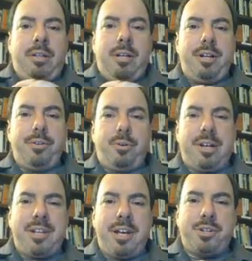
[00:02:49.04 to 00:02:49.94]
Another
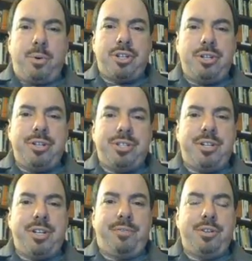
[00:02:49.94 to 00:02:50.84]
great test question is the
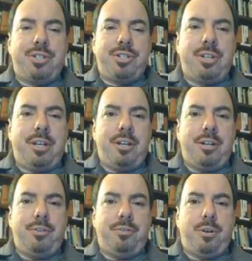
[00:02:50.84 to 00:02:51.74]
difference
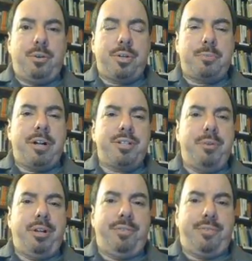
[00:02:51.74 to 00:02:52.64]
in
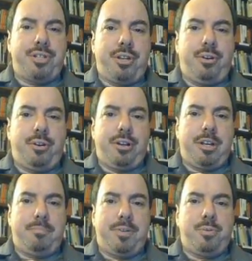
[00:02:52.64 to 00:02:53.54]
responsibility for security
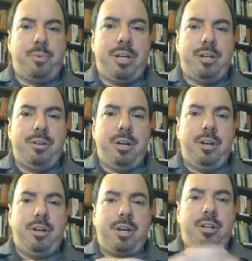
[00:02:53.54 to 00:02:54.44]
between
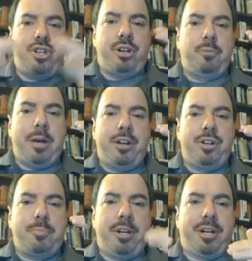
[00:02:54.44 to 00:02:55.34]
general
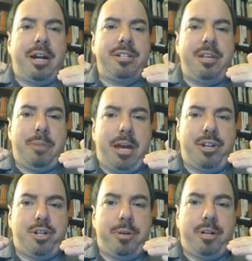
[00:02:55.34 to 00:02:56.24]
management and IT
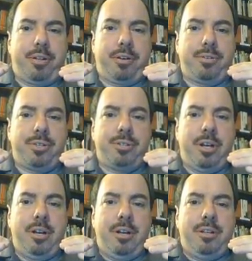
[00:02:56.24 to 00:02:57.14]
management. There's
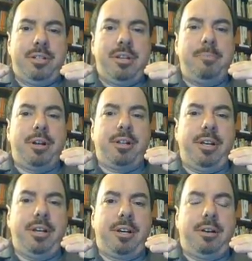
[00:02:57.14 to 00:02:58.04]

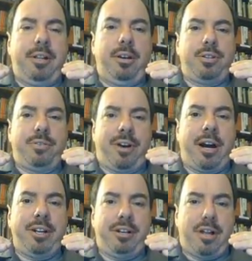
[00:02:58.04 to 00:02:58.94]
typically a clear
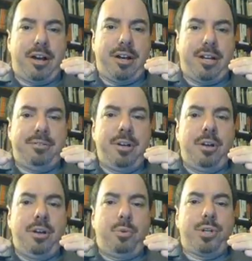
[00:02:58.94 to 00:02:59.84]
dividing line,
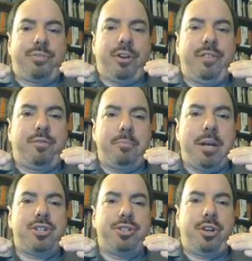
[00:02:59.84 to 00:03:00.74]
whereas for
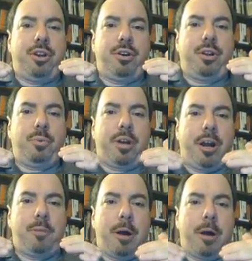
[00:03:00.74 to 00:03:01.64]
information security, we
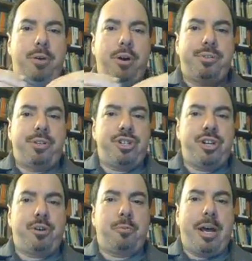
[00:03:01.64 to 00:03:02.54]
care about both. So
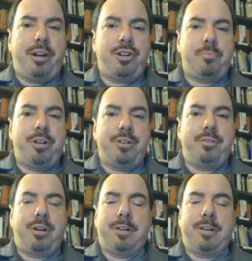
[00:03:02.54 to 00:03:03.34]
general management